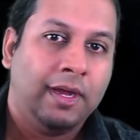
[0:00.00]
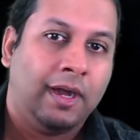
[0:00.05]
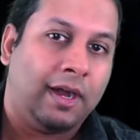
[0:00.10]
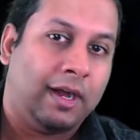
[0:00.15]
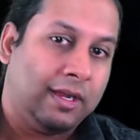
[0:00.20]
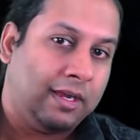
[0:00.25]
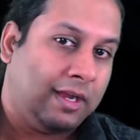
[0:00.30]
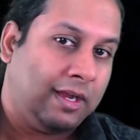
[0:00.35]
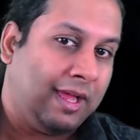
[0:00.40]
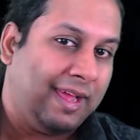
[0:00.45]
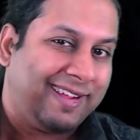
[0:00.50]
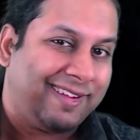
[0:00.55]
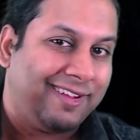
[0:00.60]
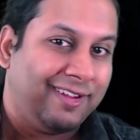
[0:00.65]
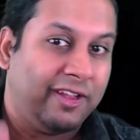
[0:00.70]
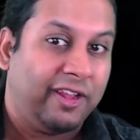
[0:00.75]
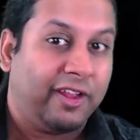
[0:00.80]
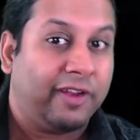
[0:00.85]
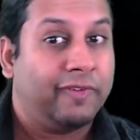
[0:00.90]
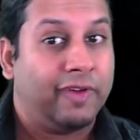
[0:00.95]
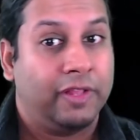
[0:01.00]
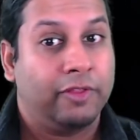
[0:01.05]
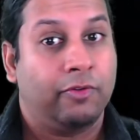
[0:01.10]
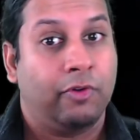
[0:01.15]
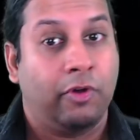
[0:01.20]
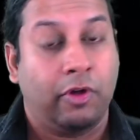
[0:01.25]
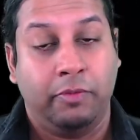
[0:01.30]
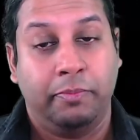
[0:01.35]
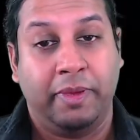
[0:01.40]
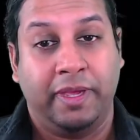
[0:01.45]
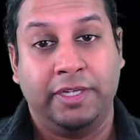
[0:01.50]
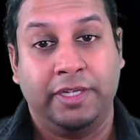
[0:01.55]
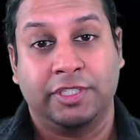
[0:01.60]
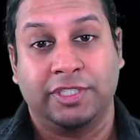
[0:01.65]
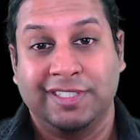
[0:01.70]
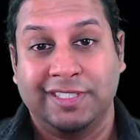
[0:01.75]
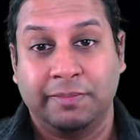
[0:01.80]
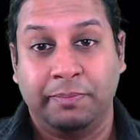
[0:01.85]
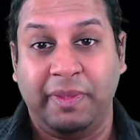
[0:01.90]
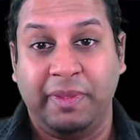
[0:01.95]
Unlike a lot of other
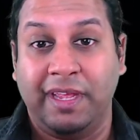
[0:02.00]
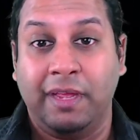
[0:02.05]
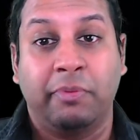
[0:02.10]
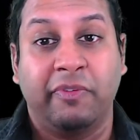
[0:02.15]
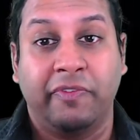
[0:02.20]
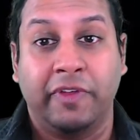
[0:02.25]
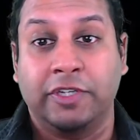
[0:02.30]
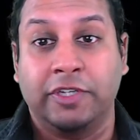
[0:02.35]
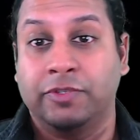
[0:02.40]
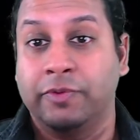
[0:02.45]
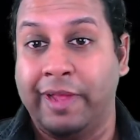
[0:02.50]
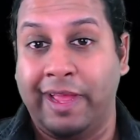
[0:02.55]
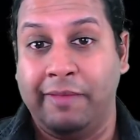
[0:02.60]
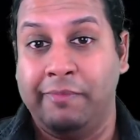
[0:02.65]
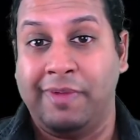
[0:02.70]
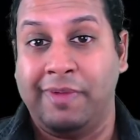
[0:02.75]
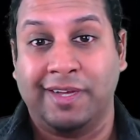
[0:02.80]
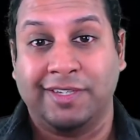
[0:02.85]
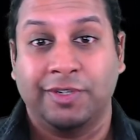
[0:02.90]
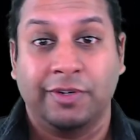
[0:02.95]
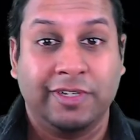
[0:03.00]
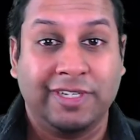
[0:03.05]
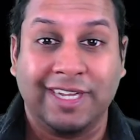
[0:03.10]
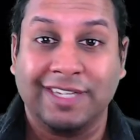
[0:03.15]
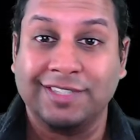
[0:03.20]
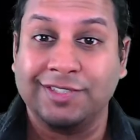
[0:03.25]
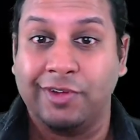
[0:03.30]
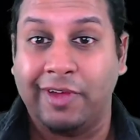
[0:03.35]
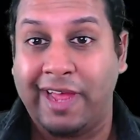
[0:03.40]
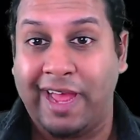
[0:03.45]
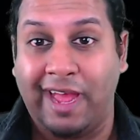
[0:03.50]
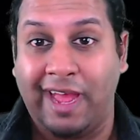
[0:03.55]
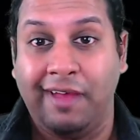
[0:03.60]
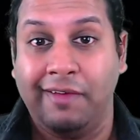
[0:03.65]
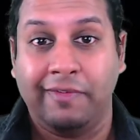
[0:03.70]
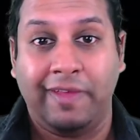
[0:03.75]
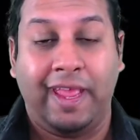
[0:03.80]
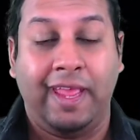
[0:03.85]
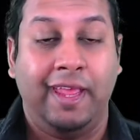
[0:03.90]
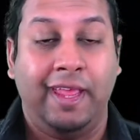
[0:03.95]
occupations, being a professional game master does not
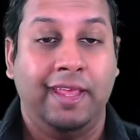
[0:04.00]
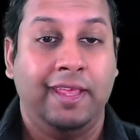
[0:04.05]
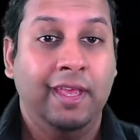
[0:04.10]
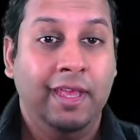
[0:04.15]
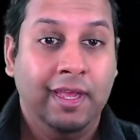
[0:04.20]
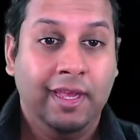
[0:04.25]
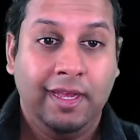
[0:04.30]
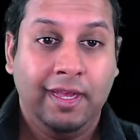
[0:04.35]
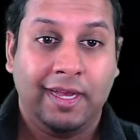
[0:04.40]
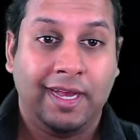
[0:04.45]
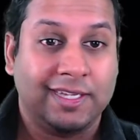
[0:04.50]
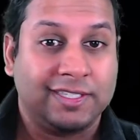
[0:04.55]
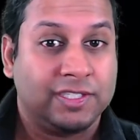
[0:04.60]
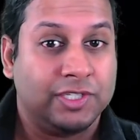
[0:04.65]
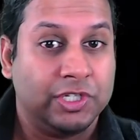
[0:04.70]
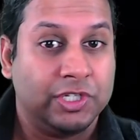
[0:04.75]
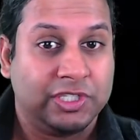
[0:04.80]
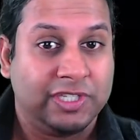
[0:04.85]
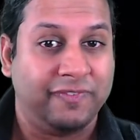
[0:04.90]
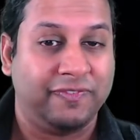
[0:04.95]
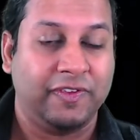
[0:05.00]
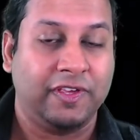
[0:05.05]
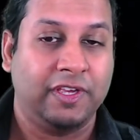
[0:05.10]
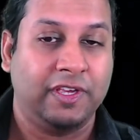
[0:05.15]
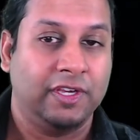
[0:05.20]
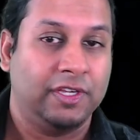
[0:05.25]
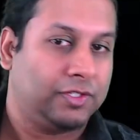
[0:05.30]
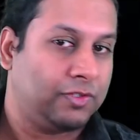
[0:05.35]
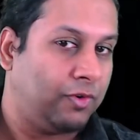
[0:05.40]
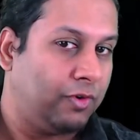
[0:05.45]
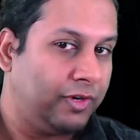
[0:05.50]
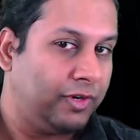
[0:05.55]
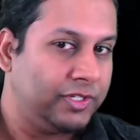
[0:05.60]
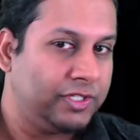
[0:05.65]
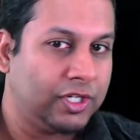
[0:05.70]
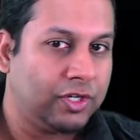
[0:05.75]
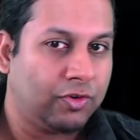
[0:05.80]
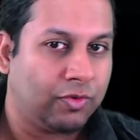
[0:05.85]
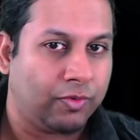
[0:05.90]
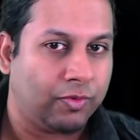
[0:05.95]
have a certificate or a
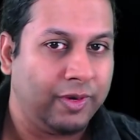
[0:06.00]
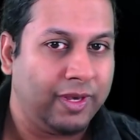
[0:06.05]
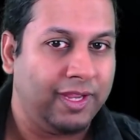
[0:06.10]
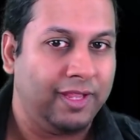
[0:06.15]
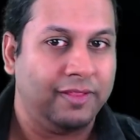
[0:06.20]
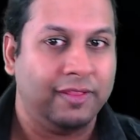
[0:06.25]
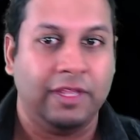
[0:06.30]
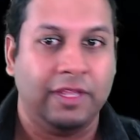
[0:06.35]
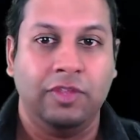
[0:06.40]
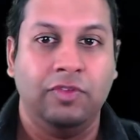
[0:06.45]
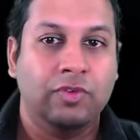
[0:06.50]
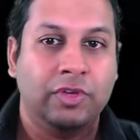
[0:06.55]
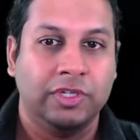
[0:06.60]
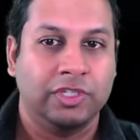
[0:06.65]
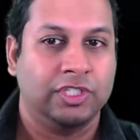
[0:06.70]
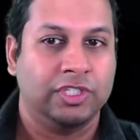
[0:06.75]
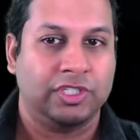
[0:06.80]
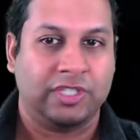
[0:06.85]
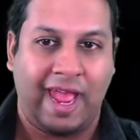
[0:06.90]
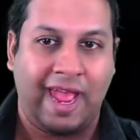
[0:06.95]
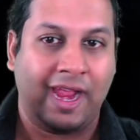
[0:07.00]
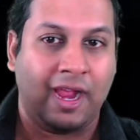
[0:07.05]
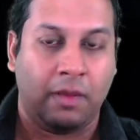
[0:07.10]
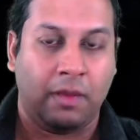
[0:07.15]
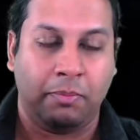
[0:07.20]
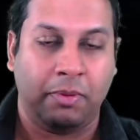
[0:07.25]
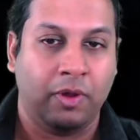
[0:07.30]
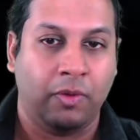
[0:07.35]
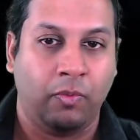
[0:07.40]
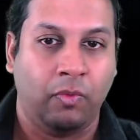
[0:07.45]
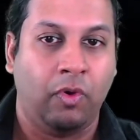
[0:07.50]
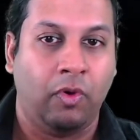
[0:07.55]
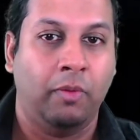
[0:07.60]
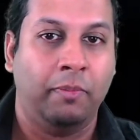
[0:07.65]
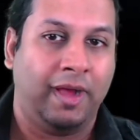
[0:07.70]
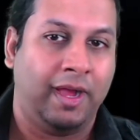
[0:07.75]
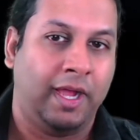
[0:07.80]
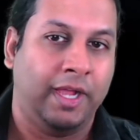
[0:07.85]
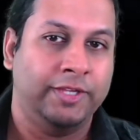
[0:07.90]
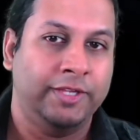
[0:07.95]
degree that you can just hang up on a wall
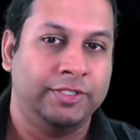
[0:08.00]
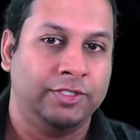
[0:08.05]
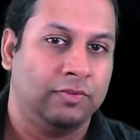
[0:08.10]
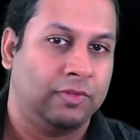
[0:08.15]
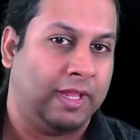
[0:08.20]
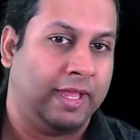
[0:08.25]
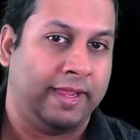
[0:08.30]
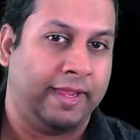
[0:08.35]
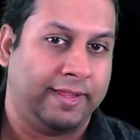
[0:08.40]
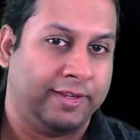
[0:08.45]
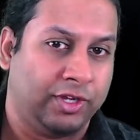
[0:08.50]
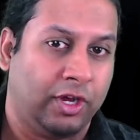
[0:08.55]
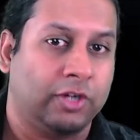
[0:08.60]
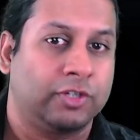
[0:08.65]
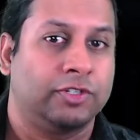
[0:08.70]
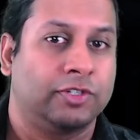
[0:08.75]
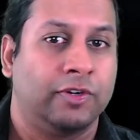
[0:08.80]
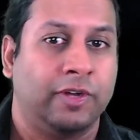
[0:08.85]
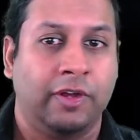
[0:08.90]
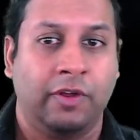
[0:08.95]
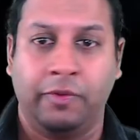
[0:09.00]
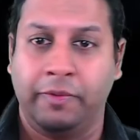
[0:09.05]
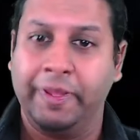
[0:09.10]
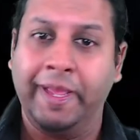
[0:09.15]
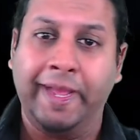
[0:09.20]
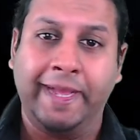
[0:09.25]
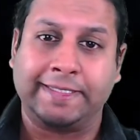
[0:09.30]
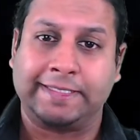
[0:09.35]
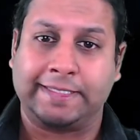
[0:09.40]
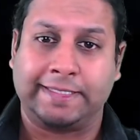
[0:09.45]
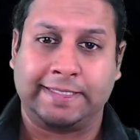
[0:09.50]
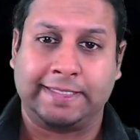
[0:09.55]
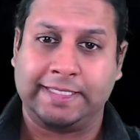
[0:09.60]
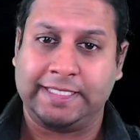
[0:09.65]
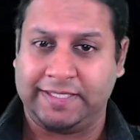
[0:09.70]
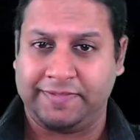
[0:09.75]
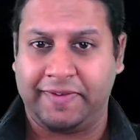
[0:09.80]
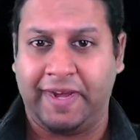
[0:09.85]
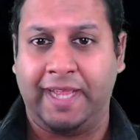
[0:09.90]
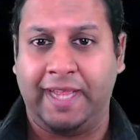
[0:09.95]
behind you like a doctor and go, yes,
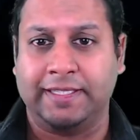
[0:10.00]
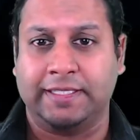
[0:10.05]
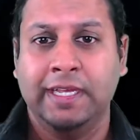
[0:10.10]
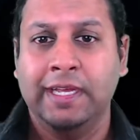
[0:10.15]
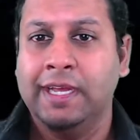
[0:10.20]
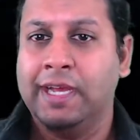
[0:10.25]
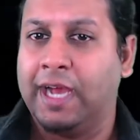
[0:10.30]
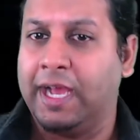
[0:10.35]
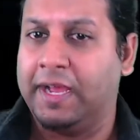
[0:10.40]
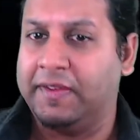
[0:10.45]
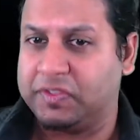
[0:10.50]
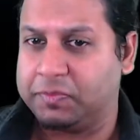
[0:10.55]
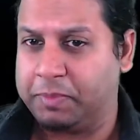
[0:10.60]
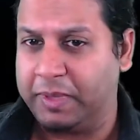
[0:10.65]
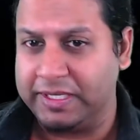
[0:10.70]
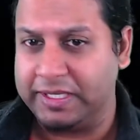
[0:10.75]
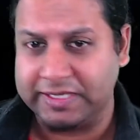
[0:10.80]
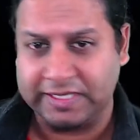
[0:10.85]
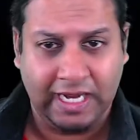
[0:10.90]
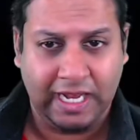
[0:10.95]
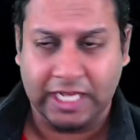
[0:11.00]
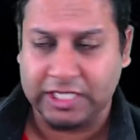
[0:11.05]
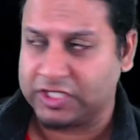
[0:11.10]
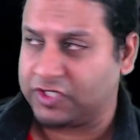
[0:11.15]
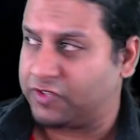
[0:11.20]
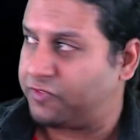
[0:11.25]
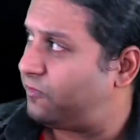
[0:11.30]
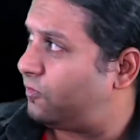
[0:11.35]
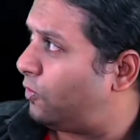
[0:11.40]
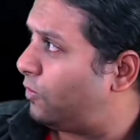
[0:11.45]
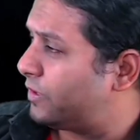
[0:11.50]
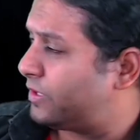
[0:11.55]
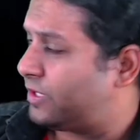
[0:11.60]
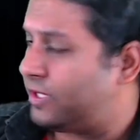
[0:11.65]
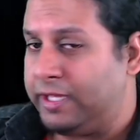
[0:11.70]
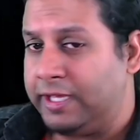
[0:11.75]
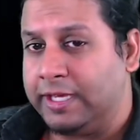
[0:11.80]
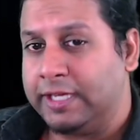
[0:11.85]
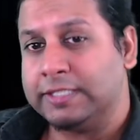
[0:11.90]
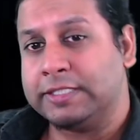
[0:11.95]
this is right. I've spent the last 4
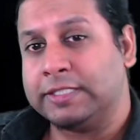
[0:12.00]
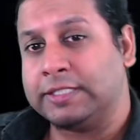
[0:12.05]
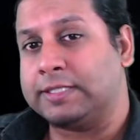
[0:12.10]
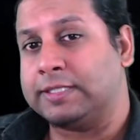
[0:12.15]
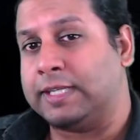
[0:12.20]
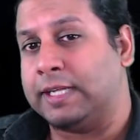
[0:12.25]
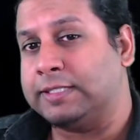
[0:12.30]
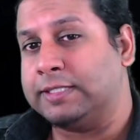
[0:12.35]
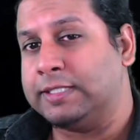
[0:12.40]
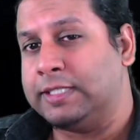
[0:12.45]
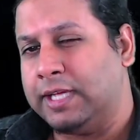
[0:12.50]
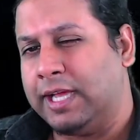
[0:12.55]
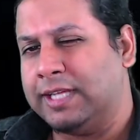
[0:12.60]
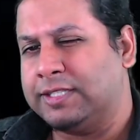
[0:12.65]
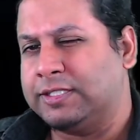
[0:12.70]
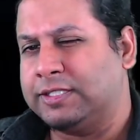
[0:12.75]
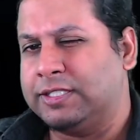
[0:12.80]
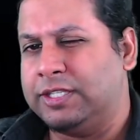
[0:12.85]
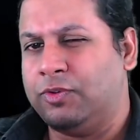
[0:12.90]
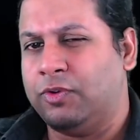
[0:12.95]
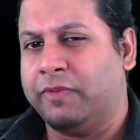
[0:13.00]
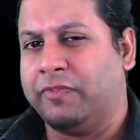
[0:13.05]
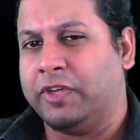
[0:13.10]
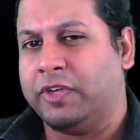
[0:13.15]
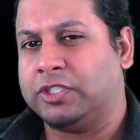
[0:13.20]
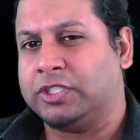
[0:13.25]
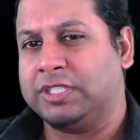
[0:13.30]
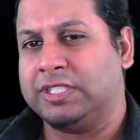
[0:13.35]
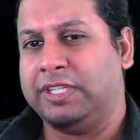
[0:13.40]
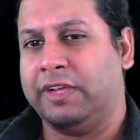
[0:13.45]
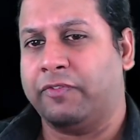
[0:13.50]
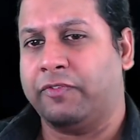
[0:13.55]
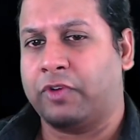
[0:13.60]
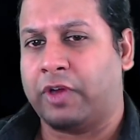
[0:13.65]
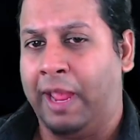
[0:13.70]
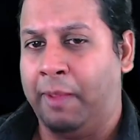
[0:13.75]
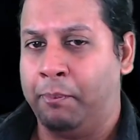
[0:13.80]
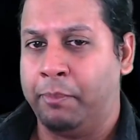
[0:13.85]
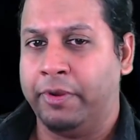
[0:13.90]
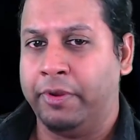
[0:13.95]
years studying at the University of
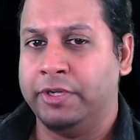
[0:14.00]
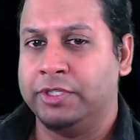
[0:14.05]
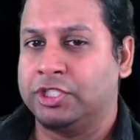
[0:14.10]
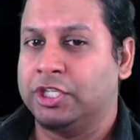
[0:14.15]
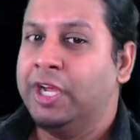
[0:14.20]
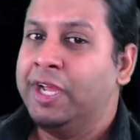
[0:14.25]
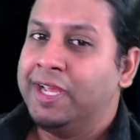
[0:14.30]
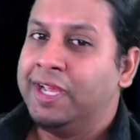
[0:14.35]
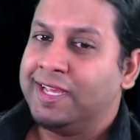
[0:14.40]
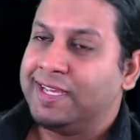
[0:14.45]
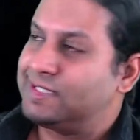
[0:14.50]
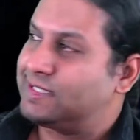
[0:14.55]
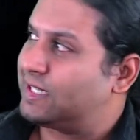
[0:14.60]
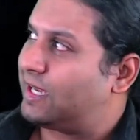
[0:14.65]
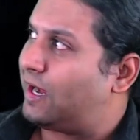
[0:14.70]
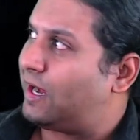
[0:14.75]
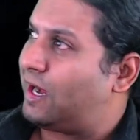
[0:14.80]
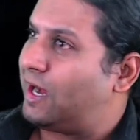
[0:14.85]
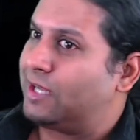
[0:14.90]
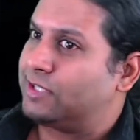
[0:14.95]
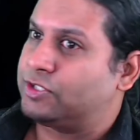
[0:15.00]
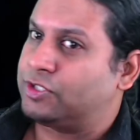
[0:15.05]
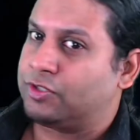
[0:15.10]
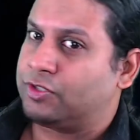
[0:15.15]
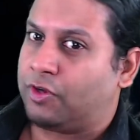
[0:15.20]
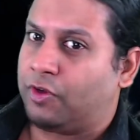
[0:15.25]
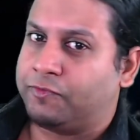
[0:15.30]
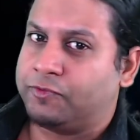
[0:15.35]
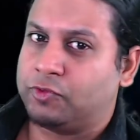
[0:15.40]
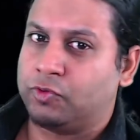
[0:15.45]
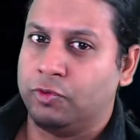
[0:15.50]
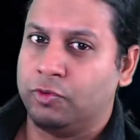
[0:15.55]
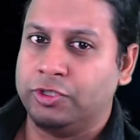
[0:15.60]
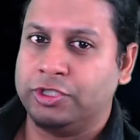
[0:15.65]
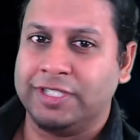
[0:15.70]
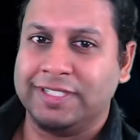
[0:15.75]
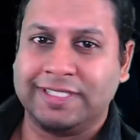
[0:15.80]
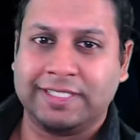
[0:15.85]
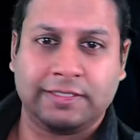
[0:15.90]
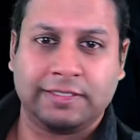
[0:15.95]
Cambridge in the art of
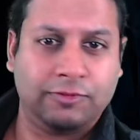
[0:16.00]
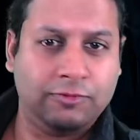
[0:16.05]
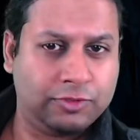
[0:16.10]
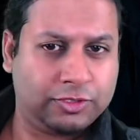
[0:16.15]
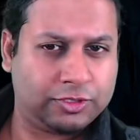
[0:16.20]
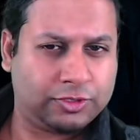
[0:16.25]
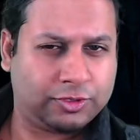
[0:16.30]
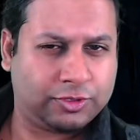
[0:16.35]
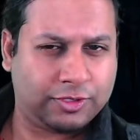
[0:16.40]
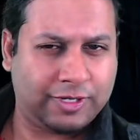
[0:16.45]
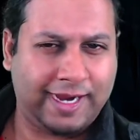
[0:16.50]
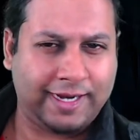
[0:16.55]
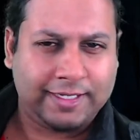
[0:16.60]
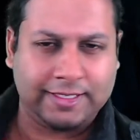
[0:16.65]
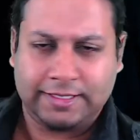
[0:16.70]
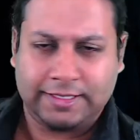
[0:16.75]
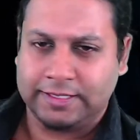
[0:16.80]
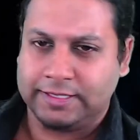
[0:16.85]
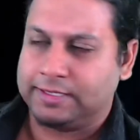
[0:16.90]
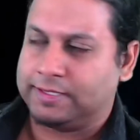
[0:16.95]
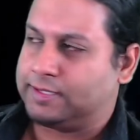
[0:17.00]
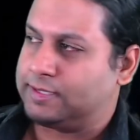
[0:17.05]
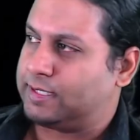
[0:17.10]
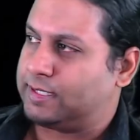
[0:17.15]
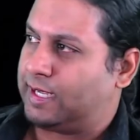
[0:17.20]
Dungeons and Dragons.